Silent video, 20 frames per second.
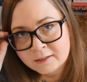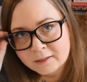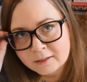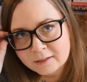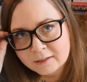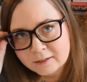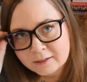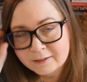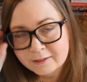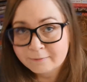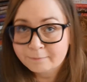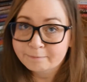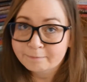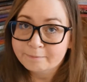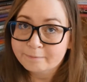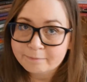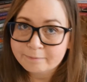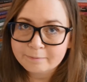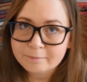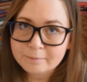
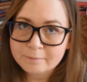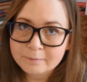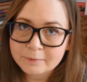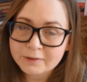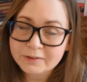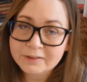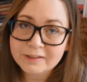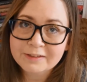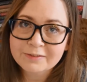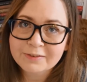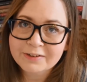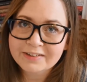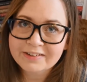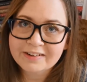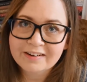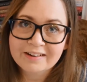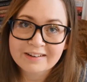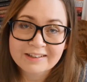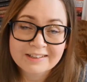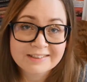But
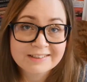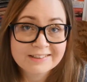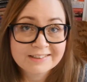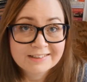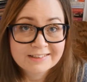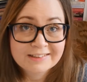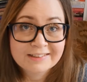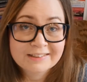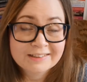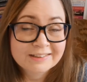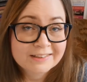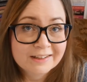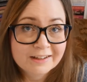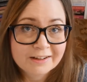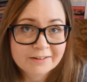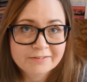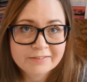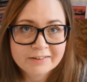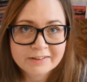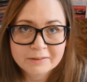Edvarda is
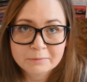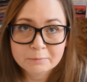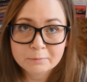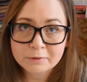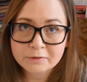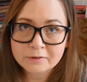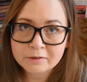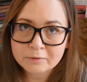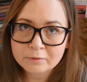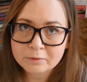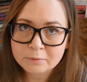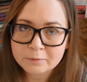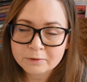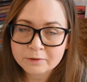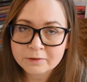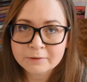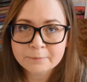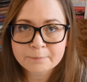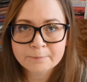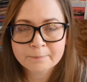a very modern
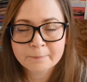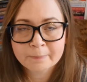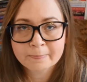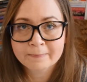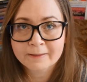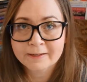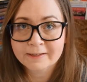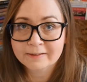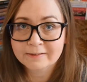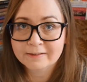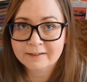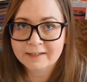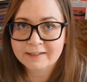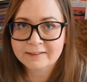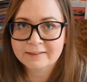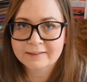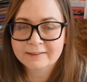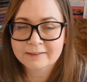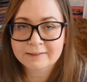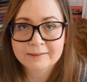woman in the
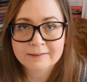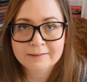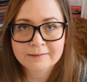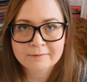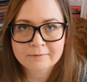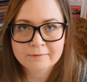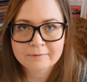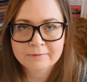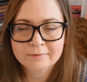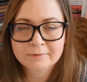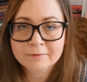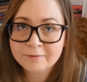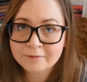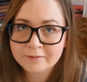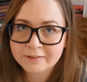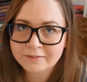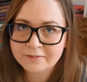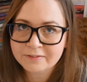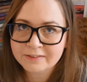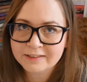
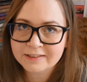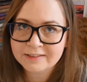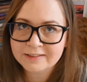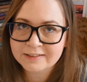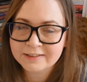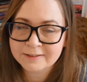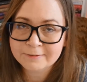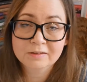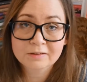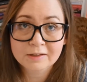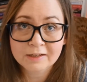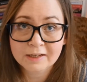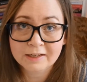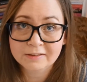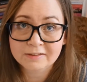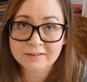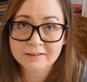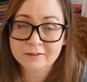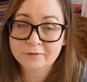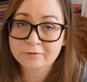1850s,
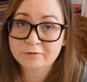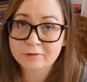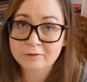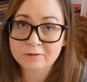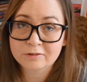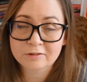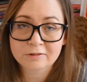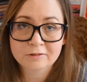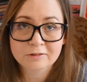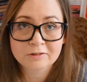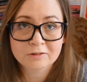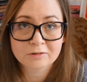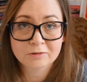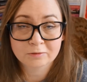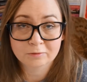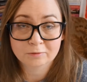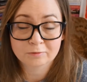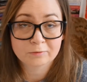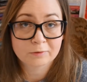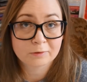and she refuses
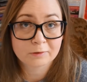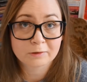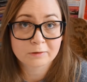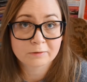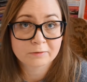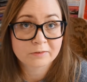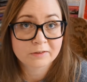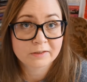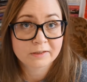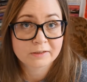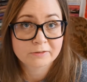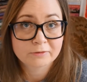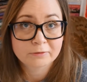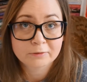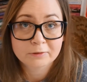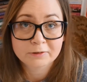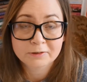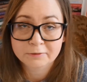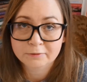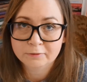to follow the
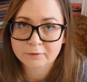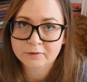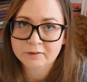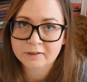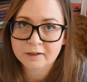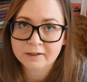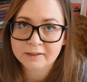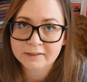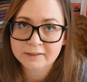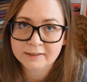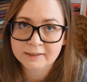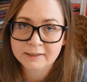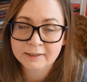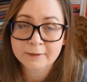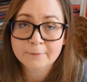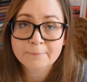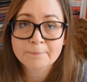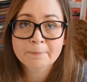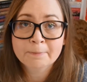rules of society.